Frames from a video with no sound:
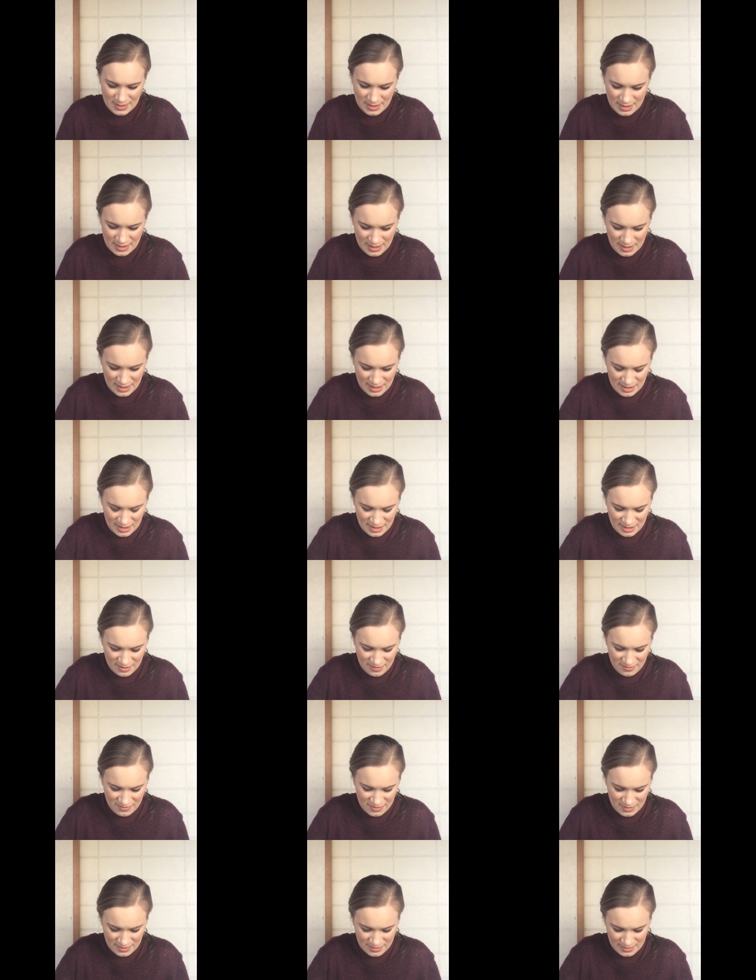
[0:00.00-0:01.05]
I
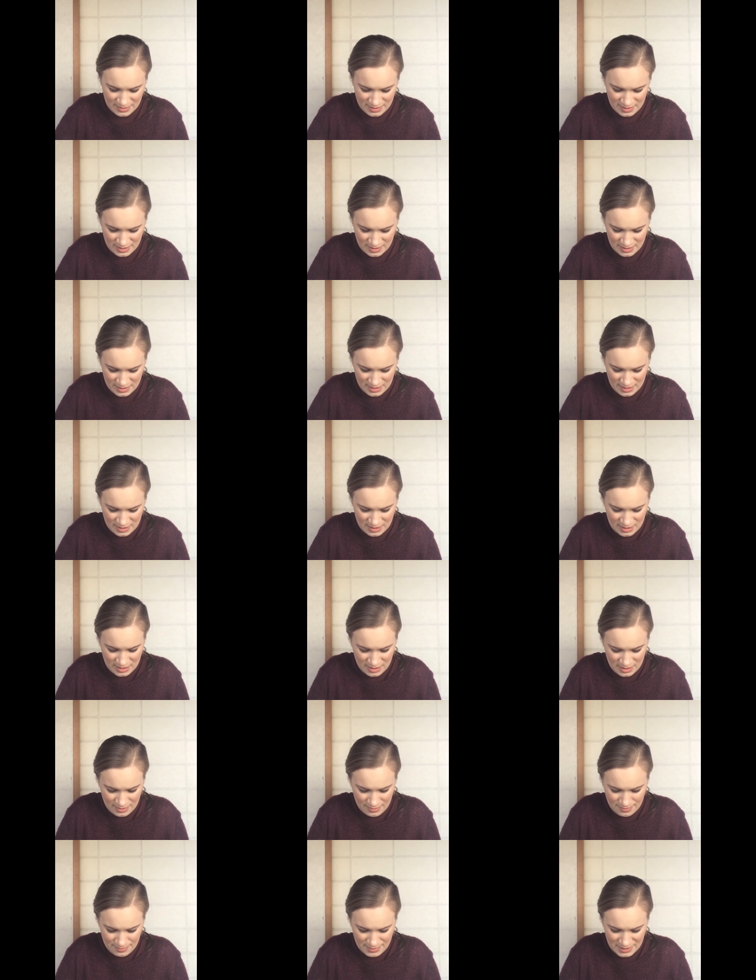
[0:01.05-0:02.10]
have
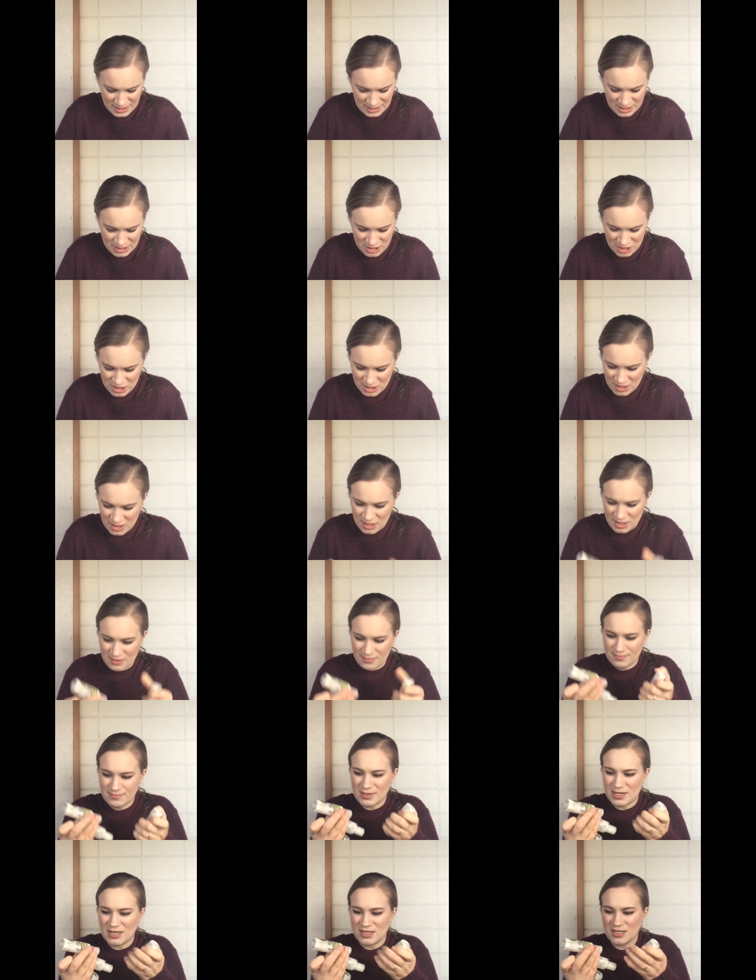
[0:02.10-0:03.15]
a bunch of
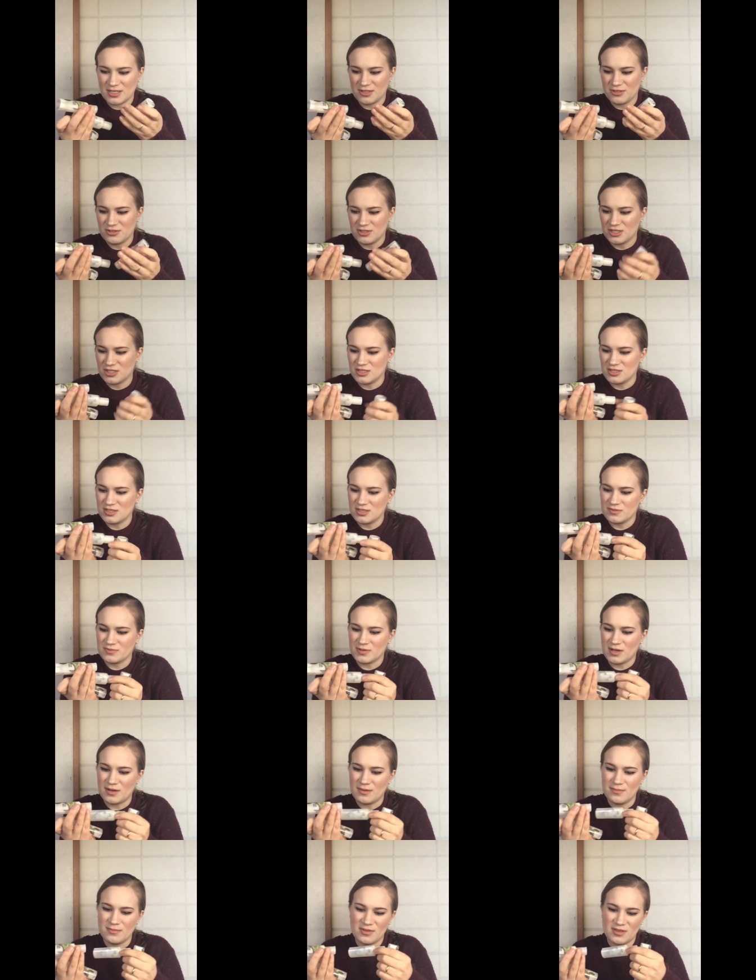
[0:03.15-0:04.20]
body lotions
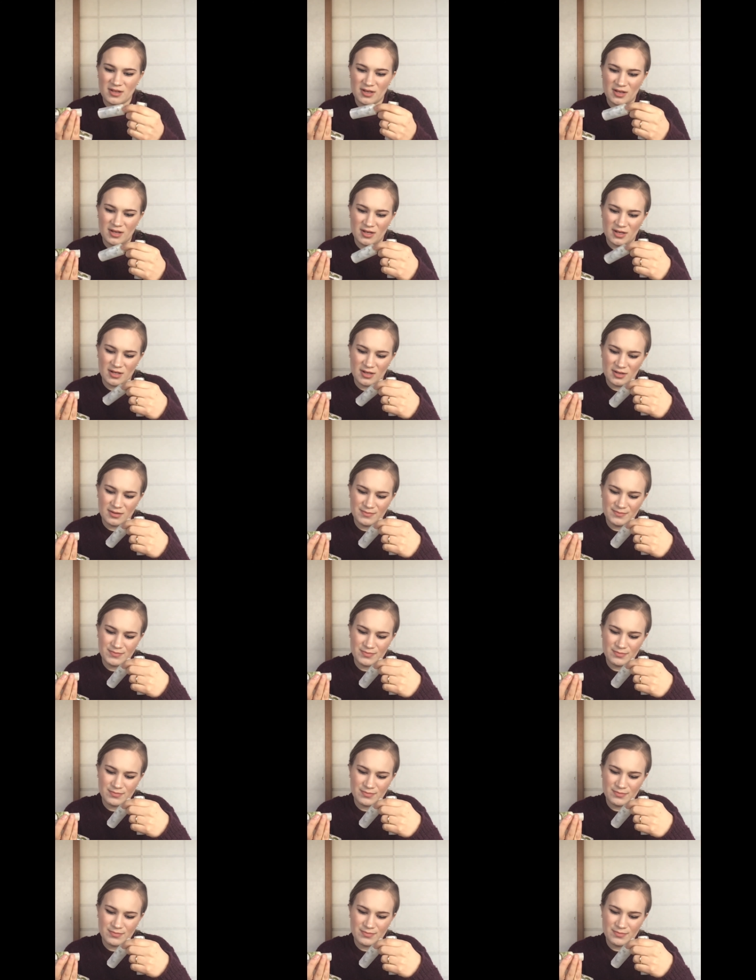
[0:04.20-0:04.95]
from the